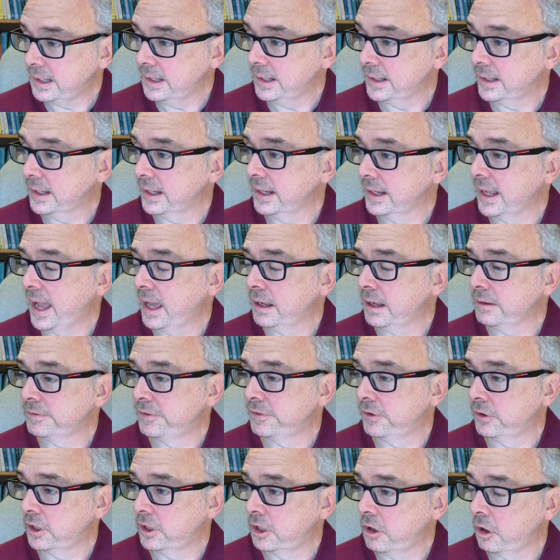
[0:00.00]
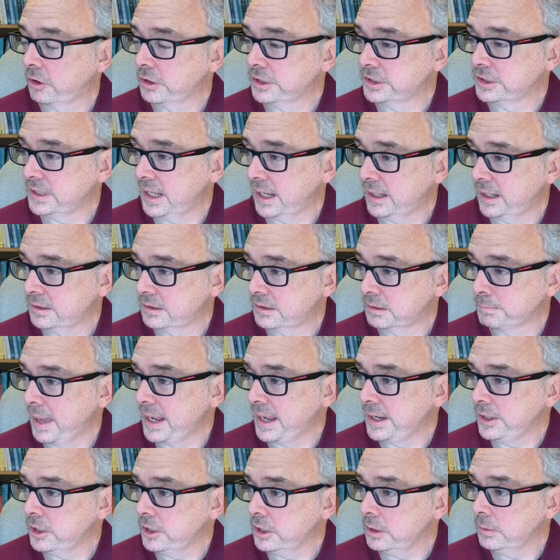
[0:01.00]
again for a context
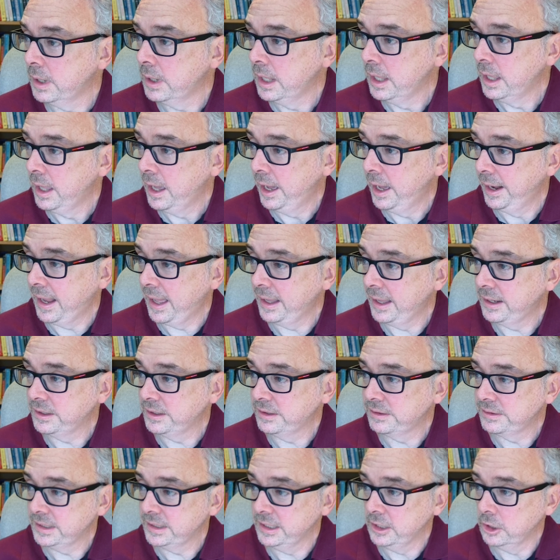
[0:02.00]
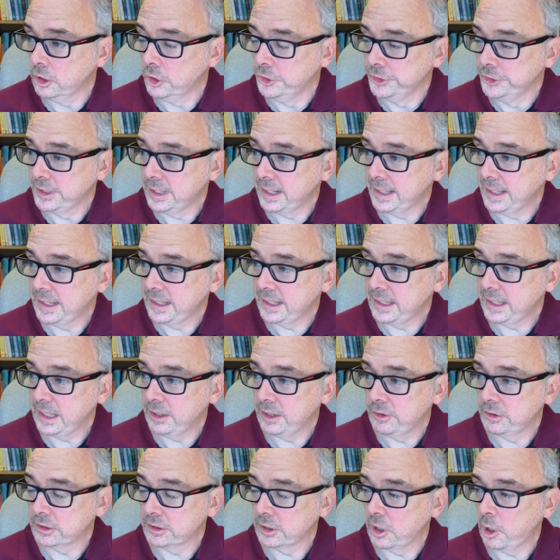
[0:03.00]
menu and I can see unlink here as an
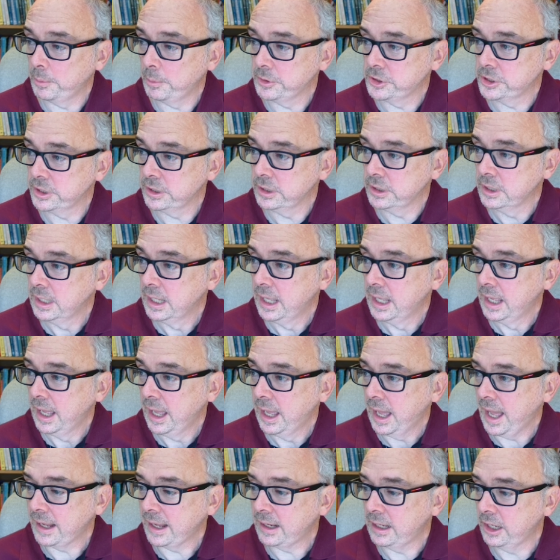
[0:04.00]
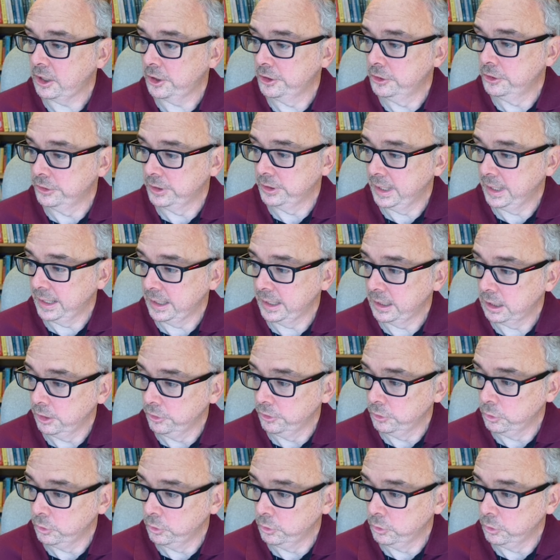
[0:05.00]
option. I click on unlink and those